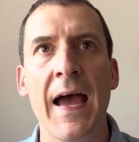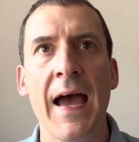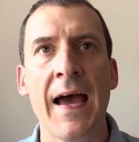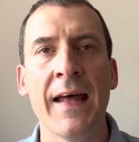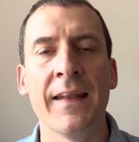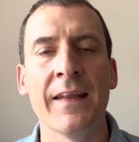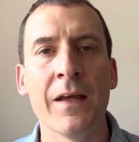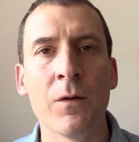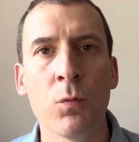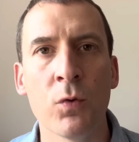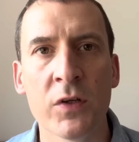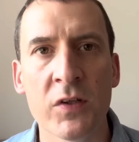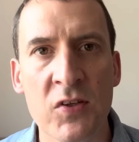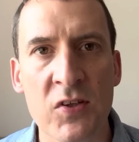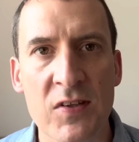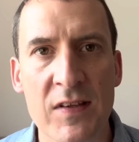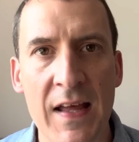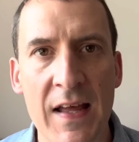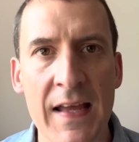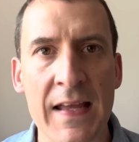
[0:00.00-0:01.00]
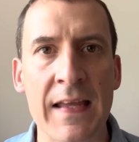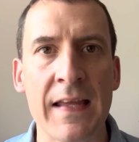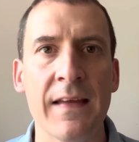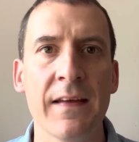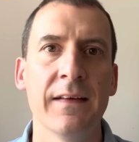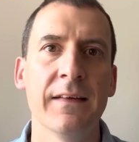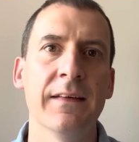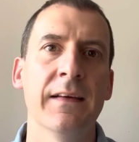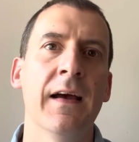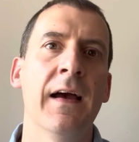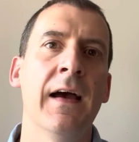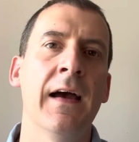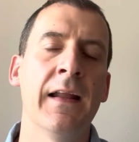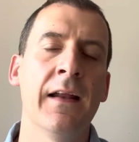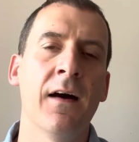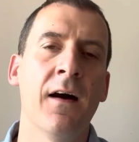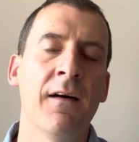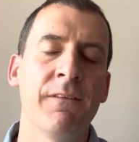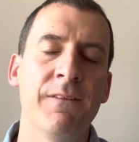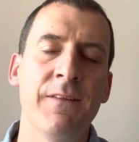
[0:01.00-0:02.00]
and they want to stay. And
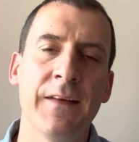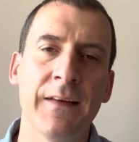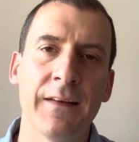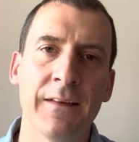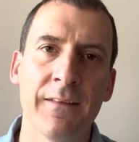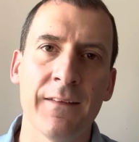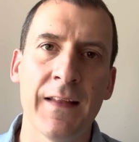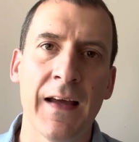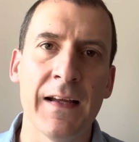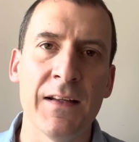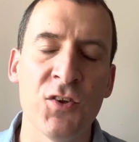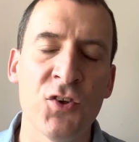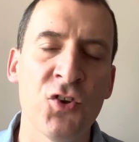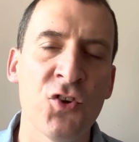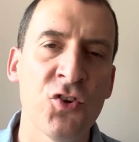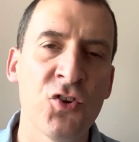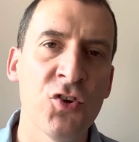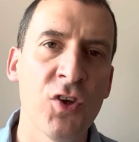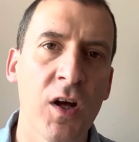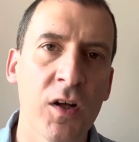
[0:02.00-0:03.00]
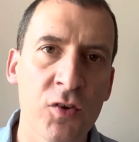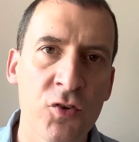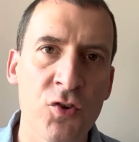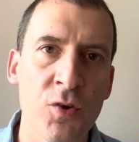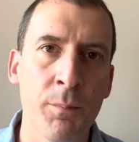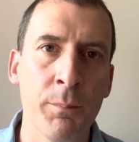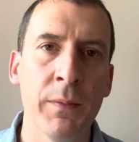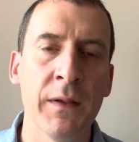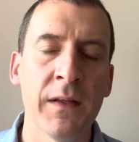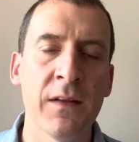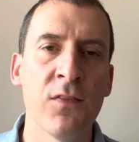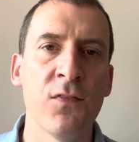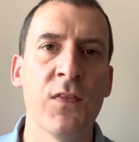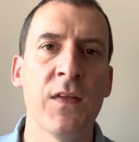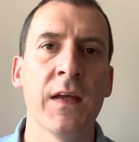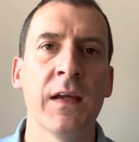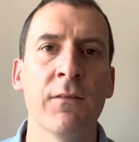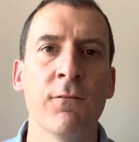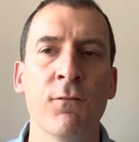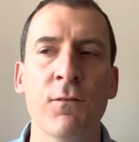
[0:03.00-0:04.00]
I think that is such a big
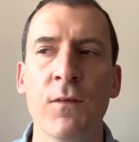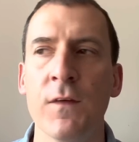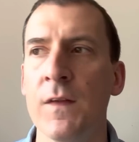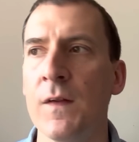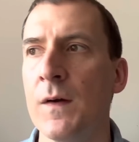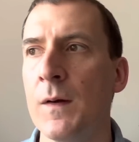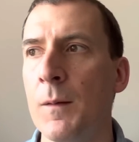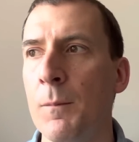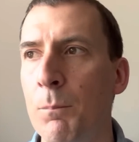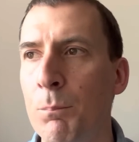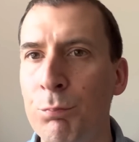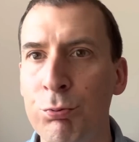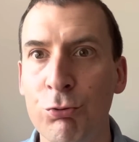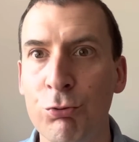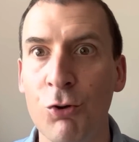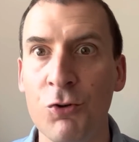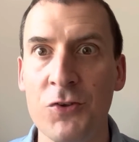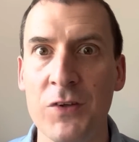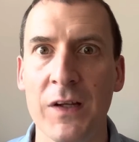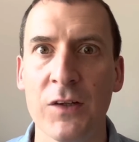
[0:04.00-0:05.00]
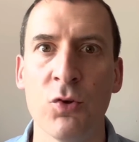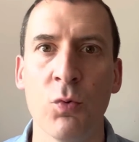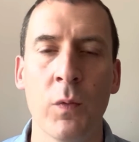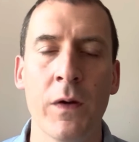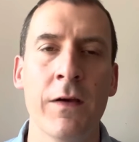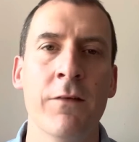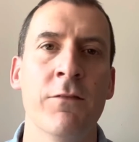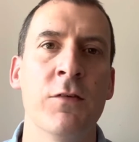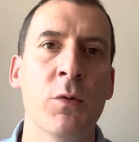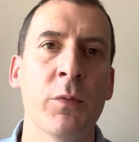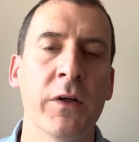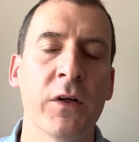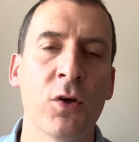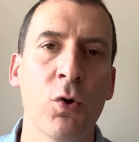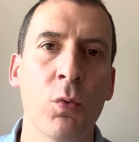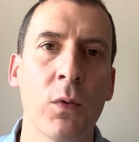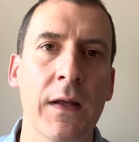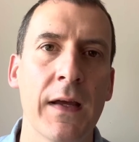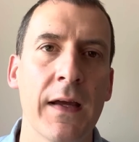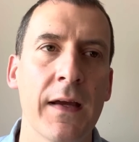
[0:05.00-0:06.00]
thing for the project or whatever you want to
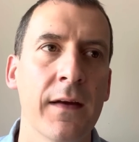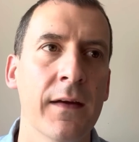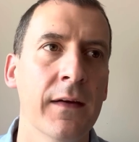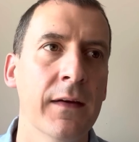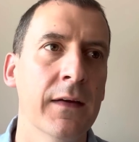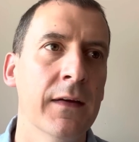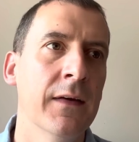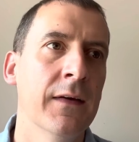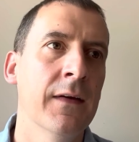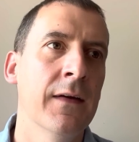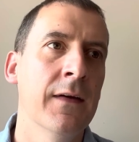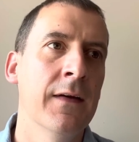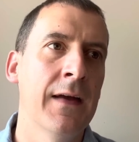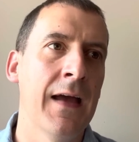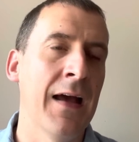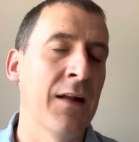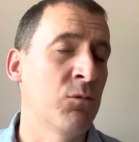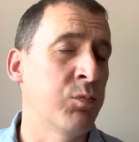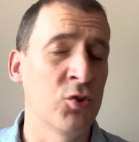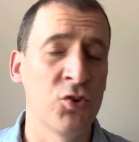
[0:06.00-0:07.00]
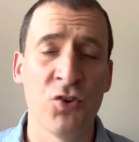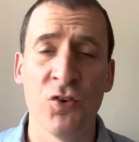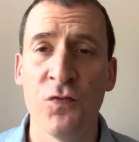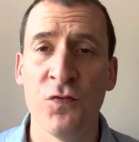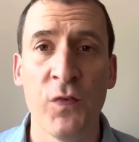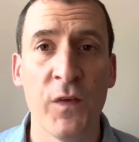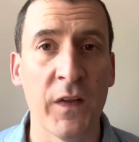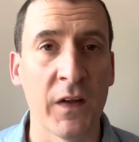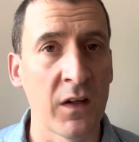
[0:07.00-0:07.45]
call it. And for, just for the